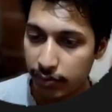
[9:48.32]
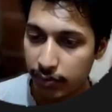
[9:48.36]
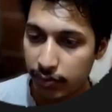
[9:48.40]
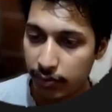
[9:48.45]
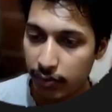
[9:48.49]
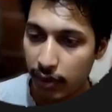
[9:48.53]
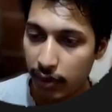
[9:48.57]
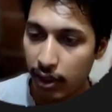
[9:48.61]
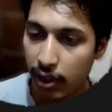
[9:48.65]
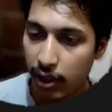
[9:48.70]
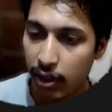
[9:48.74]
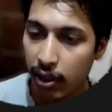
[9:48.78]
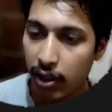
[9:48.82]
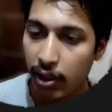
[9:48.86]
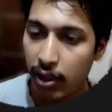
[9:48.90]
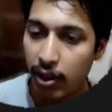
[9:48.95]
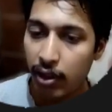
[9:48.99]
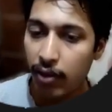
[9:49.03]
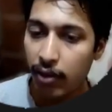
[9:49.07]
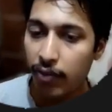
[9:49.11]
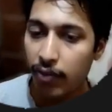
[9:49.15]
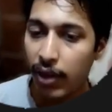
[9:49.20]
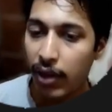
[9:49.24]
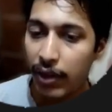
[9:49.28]
Why we write the
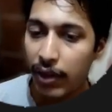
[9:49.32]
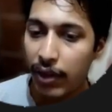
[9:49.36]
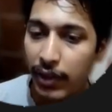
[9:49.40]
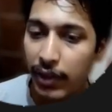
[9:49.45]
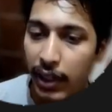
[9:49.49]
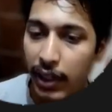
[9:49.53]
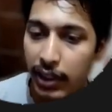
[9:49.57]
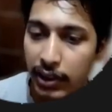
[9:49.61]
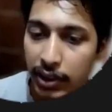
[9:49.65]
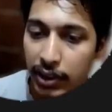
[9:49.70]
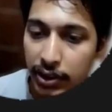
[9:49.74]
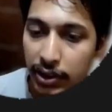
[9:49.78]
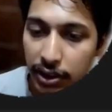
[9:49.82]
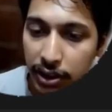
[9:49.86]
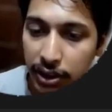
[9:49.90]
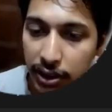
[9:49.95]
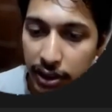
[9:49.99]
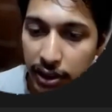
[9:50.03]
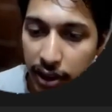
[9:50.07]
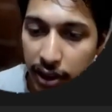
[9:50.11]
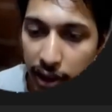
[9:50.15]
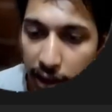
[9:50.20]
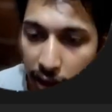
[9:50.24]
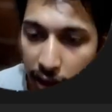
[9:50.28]
GCC? To
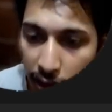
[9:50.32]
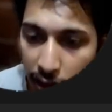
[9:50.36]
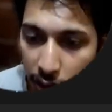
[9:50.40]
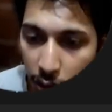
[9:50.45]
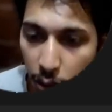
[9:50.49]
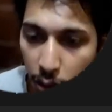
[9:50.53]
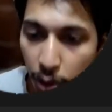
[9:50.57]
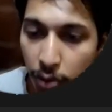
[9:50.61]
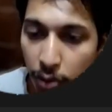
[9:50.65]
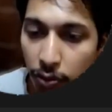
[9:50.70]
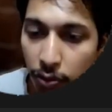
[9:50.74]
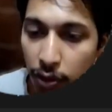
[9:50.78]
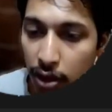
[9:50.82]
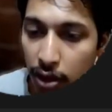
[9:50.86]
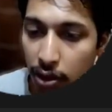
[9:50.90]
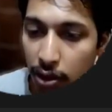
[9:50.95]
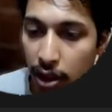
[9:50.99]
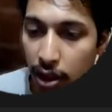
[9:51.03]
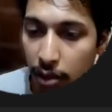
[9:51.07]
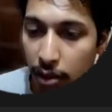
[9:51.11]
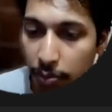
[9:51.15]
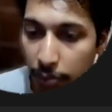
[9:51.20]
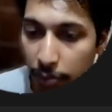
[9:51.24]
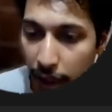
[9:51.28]
invoke our compiler.
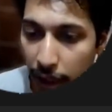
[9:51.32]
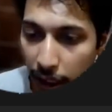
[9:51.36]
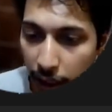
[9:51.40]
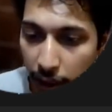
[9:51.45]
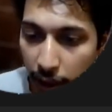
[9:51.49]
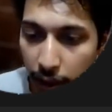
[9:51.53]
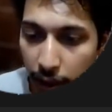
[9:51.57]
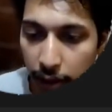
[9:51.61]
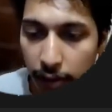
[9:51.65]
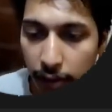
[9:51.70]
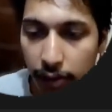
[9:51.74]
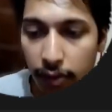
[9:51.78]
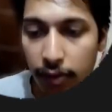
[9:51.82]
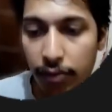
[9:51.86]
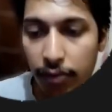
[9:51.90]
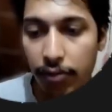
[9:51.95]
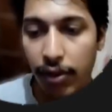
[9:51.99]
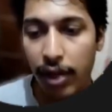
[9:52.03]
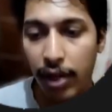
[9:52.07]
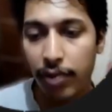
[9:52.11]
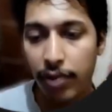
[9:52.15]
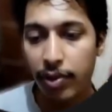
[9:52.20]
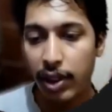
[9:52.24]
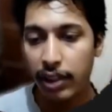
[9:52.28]
Why we write the
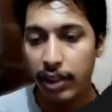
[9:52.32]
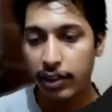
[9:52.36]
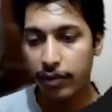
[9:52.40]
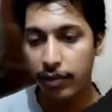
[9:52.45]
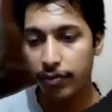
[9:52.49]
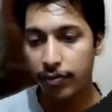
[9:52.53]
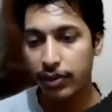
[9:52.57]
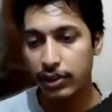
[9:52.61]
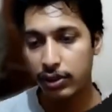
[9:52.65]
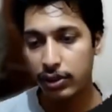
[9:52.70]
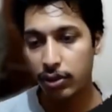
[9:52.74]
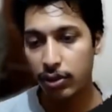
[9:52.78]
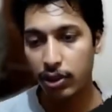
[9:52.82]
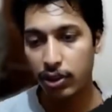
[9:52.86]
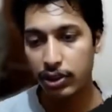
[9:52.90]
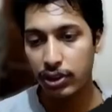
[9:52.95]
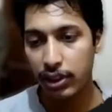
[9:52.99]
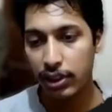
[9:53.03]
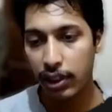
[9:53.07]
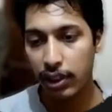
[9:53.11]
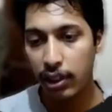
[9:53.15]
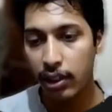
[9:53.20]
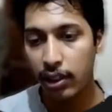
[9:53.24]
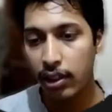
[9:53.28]
first.c?
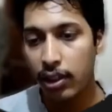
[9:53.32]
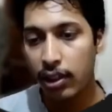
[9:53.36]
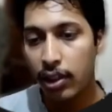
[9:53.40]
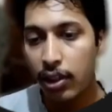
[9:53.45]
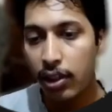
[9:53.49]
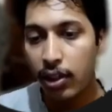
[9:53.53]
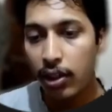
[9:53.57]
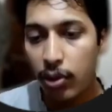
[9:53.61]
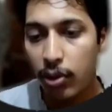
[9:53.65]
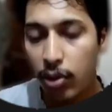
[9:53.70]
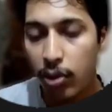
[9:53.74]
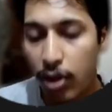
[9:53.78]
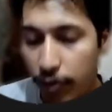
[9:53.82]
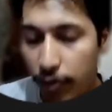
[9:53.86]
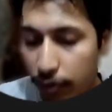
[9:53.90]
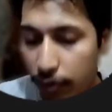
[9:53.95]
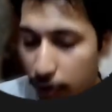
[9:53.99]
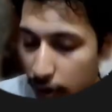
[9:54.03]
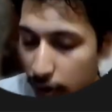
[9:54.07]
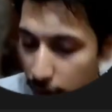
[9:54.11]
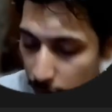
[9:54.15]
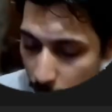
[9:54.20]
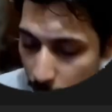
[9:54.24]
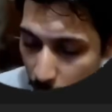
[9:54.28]
Because our
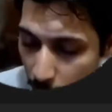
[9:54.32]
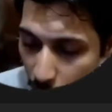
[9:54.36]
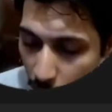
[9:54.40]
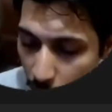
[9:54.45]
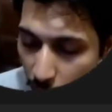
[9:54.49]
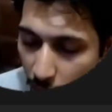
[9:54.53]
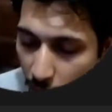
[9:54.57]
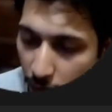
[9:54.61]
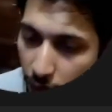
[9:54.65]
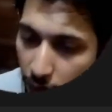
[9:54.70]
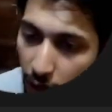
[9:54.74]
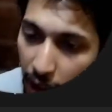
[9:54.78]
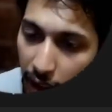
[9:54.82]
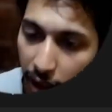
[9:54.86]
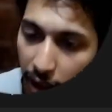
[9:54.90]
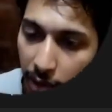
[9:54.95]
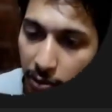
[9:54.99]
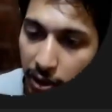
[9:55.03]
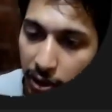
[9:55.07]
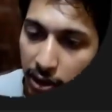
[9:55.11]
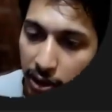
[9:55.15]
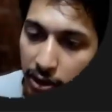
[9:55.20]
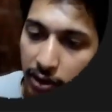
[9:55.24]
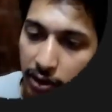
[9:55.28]
file name is
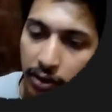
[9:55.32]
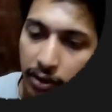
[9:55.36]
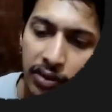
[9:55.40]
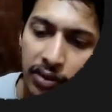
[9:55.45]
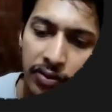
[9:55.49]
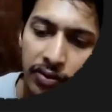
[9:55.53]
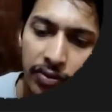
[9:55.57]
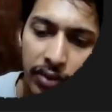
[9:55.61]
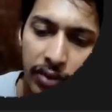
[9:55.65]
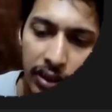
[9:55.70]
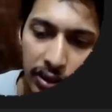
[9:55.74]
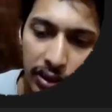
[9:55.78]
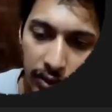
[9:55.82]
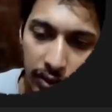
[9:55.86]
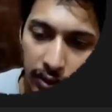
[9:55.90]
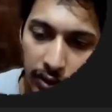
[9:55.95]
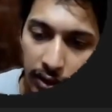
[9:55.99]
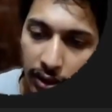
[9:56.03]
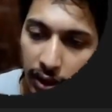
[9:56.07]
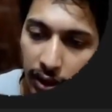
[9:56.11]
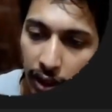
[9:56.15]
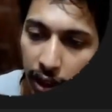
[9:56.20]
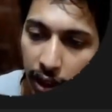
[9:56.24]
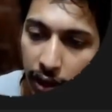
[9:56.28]
first, and
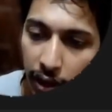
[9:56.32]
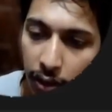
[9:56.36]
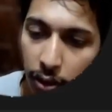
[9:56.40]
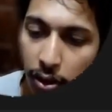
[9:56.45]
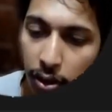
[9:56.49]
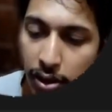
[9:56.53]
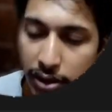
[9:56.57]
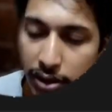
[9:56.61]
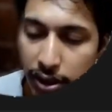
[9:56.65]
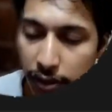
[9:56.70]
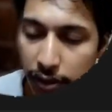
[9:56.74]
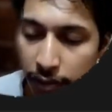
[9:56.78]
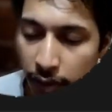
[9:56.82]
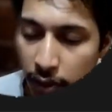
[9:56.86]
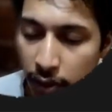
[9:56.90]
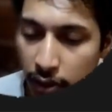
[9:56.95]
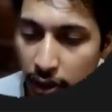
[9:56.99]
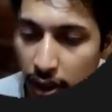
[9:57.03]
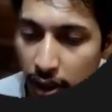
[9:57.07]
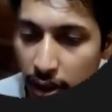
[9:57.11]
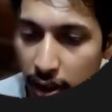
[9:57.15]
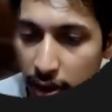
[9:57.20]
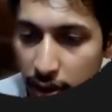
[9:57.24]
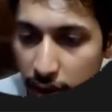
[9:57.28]
.c for the C
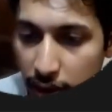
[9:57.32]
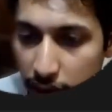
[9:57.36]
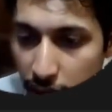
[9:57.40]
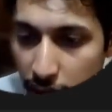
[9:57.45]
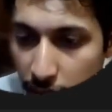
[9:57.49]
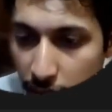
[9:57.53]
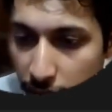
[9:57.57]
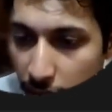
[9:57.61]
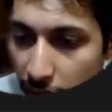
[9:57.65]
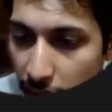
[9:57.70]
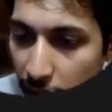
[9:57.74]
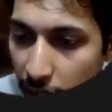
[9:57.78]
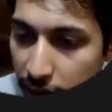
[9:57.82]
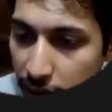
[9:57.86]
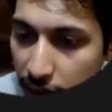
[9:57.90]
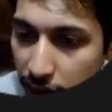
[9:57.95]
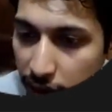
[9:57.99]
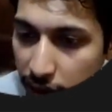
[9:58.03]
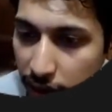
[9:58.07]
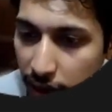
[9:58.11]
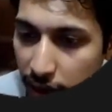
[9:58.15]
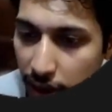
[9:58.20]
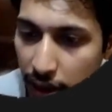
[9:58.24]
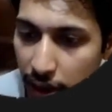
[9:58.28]
file extension.
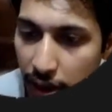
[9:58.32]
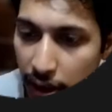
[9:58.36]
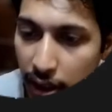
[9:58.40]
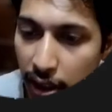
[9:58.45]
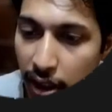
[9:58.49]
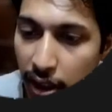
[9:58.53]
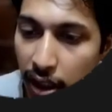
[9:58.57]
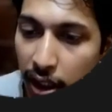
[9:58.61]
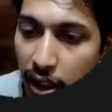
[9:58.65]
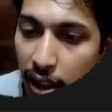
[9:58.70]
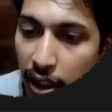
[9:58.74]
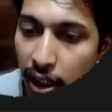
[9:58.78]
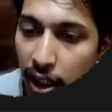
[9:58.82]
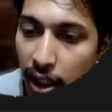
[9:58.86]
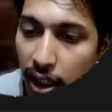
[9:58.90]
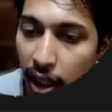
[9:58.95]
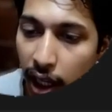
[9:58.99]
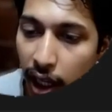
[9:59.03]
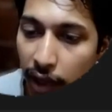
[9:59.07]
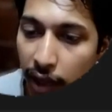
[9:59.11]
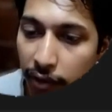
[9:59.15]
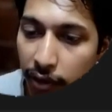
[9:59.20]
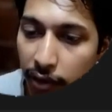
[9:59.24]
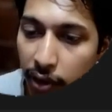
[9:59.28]
hyphen O for
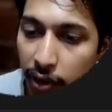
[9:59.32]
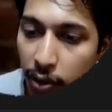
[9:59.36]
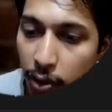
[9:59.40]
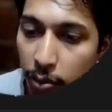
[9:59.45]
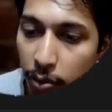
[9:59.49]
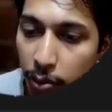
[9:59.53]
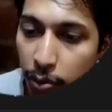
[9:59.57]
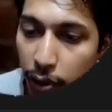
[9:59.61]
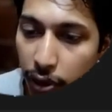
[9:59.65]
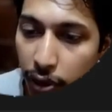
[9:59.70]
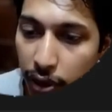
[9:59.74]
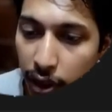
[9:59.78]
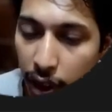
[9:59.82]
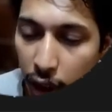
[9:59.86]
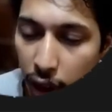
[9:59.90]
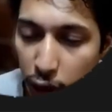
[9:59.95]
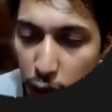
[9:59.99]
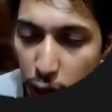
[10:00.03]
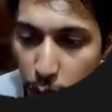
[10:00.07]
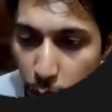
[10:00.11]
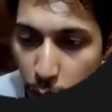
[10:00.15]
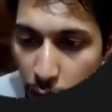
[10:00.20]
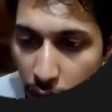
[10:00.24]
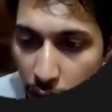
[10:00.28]
the output,
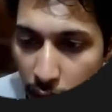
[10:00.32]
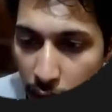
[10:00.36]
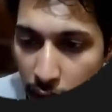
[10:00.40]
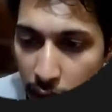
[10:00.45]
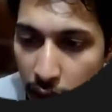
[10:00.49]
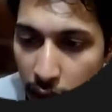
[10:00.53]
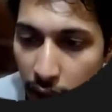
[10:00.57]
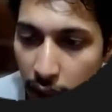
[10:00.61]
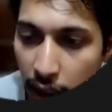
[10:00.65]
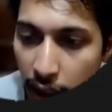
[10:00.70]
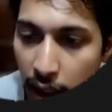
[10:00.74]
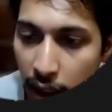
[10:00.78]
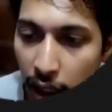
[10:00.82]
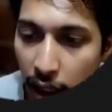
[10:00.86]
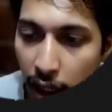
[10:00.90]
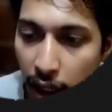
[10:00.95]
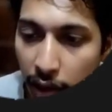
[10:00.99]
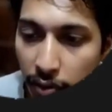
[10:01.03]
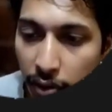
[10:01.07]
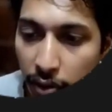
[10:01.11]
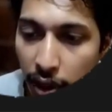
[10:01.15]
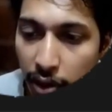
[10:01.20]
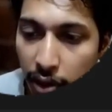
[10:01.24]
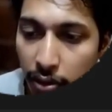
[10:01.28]
and where you want to
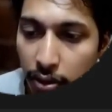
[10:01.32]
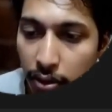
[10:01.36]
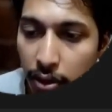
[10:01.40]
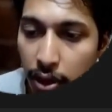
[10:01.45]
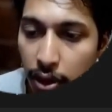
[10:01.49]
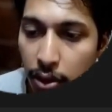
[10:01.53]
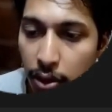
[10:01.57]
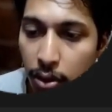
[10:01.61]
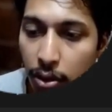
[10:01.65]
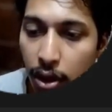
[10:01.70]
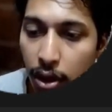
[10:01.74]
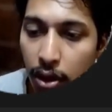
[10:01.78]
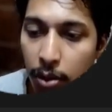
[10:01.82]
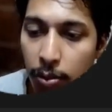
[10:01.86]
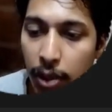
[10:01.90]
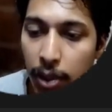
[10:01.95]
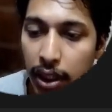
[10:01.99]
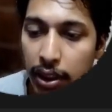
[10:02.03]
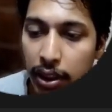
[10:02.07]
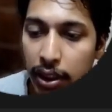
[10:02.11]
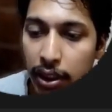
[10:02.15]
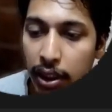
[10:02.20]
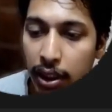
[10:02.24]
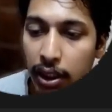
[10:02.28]
our binary in
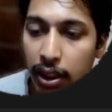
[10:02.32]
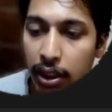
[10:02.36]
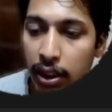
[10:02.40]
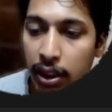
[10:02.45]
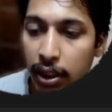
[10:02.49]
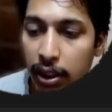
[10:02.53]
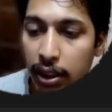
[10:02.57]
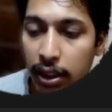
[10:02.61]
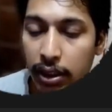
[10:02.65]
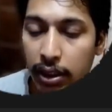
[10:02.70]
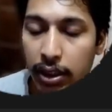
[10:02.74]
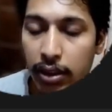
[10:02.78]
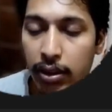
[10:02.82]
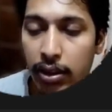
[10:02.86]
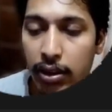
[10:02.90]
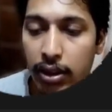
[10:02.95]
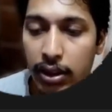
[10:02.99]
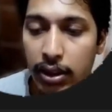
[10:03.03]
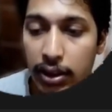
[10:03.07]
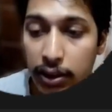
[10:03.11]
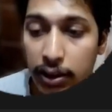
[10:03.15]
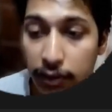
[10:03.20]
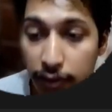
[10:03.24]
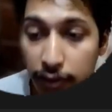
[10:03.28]
the first
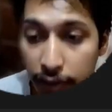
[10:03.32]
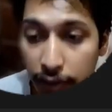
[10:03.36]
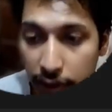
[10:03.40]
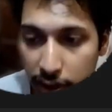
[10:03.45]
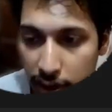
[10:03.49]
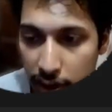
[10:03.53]
folder